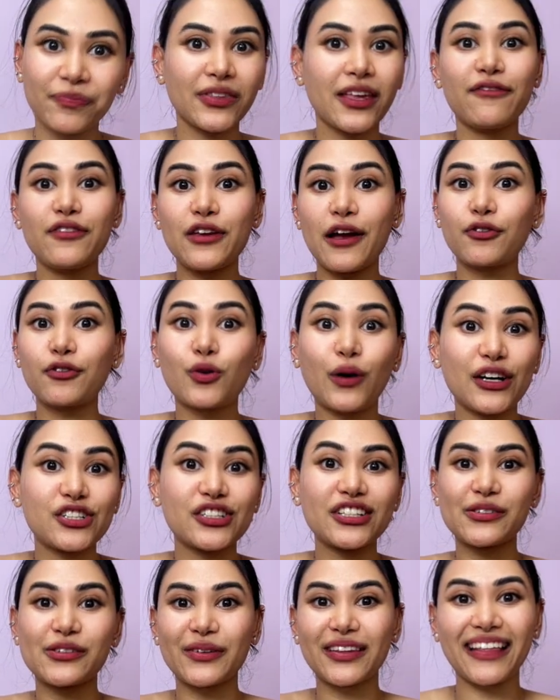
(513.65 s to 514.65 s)
If you have
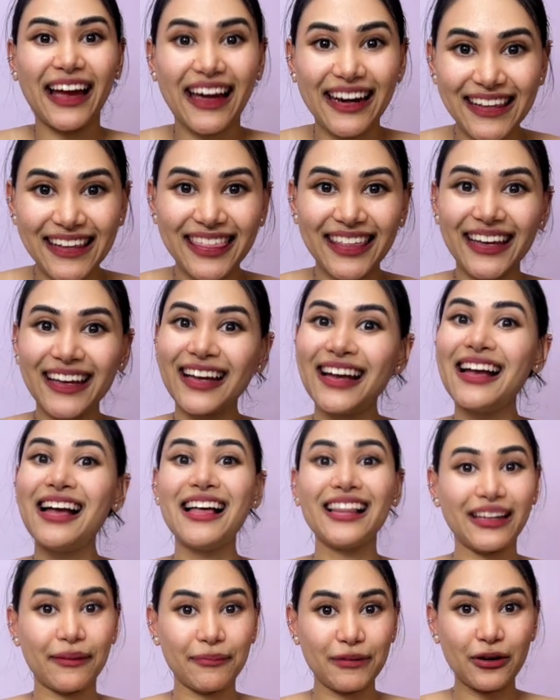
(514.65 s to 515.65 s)
questions with anything,
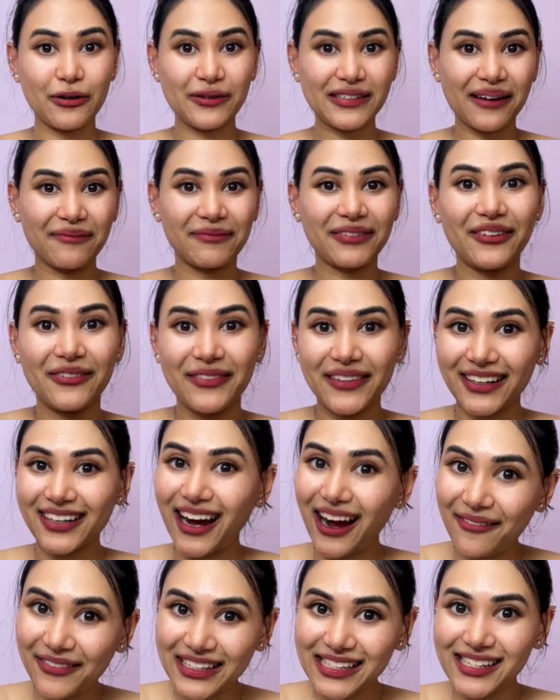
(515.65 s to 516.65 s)
let me know down below in the
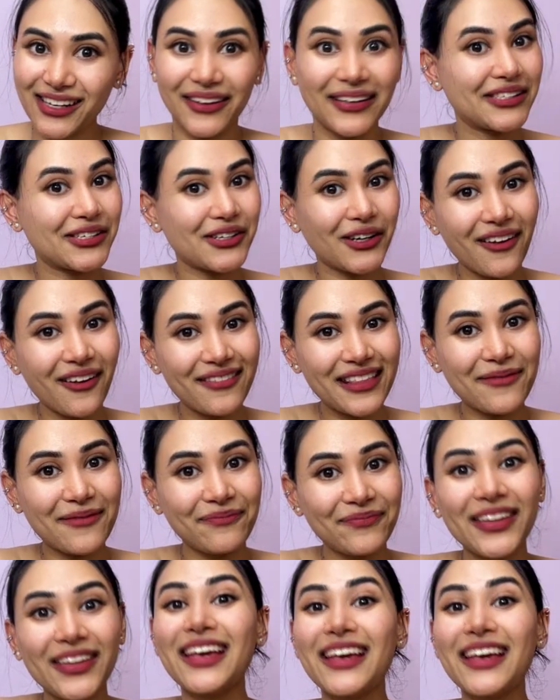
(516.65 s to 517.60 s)
comments. I'll answer all of them.